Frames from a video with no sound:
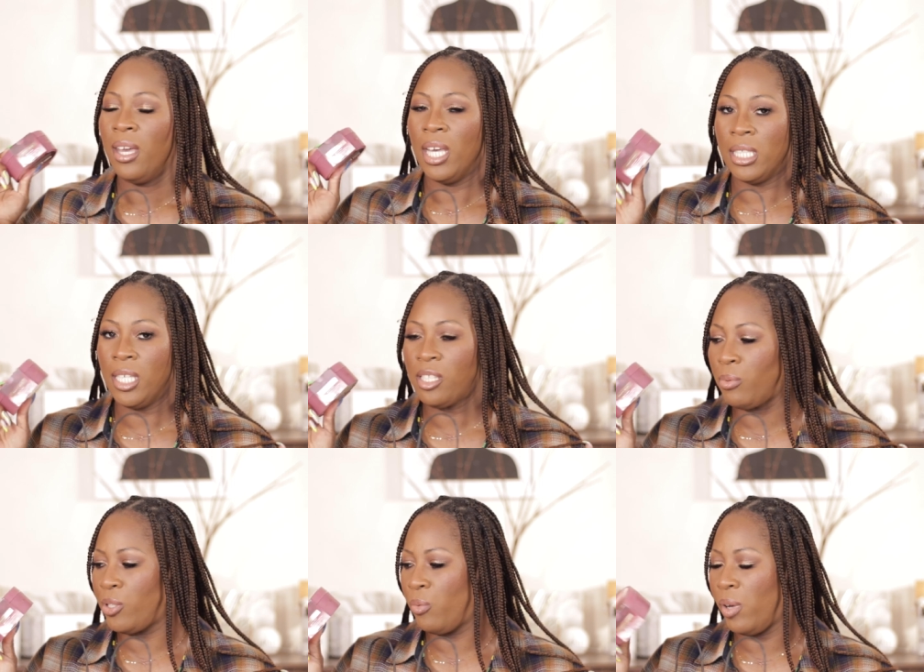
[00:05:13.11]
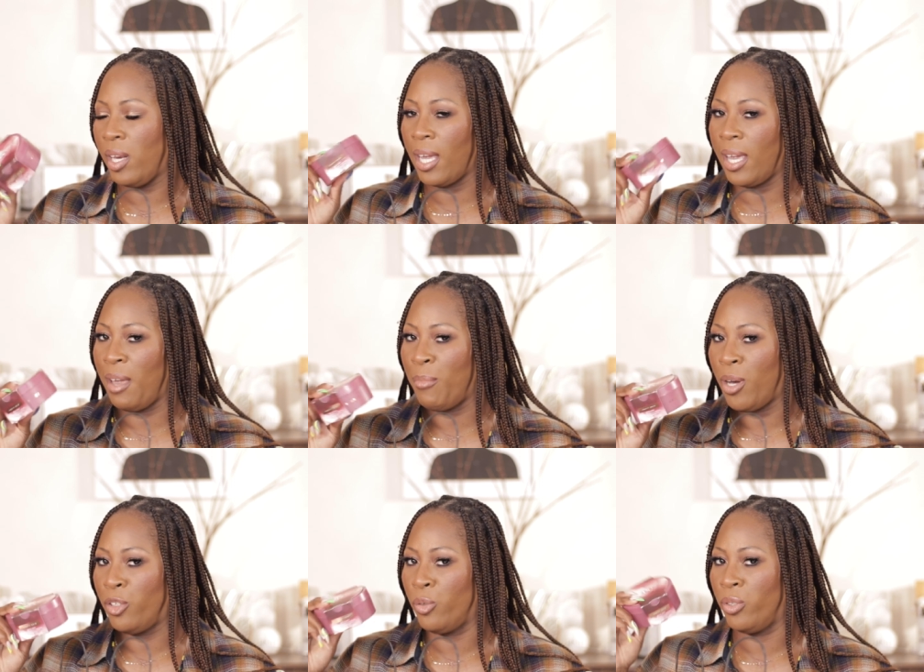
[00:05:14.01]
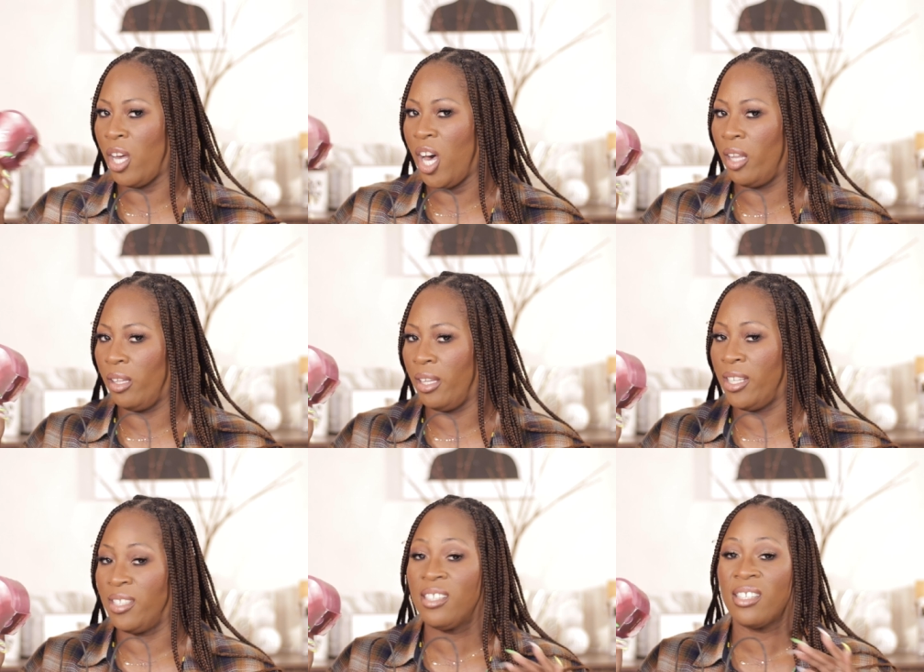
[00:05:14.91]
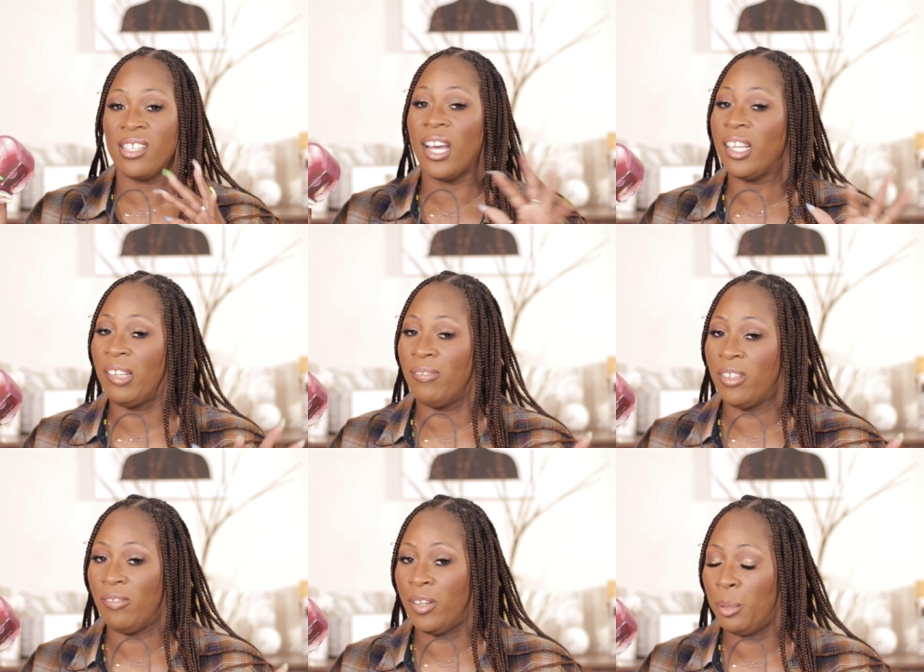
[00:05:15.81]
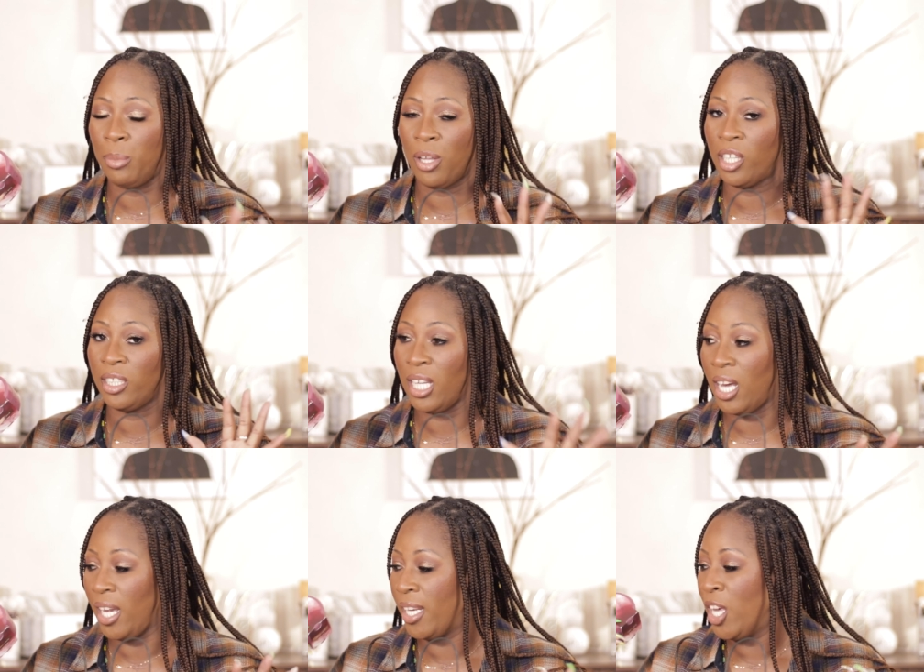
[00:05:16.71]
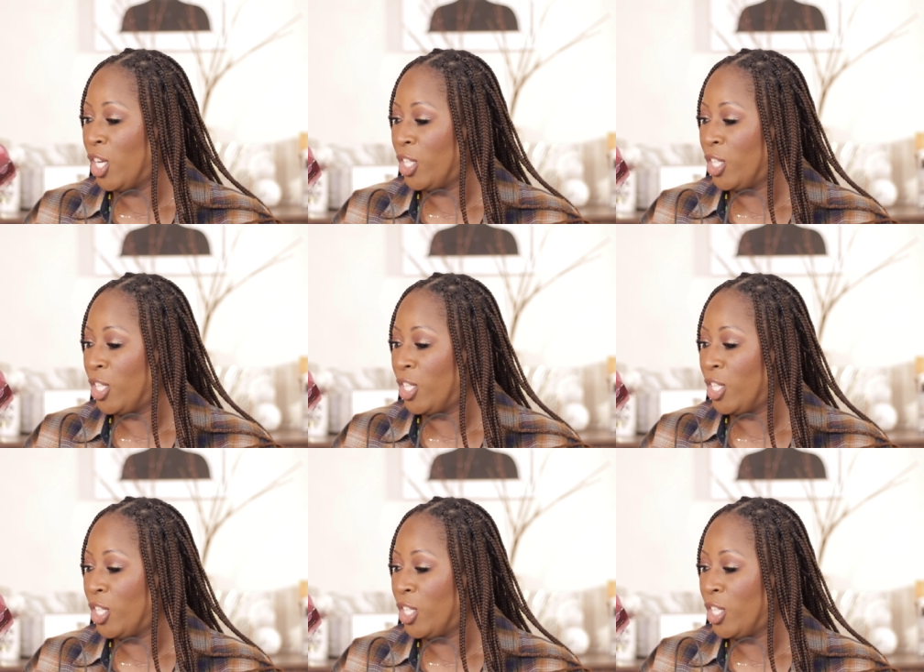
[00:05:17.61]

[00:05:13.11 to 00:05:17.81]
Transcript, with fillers: And this was the one that came out during the holidays. This is not even available online.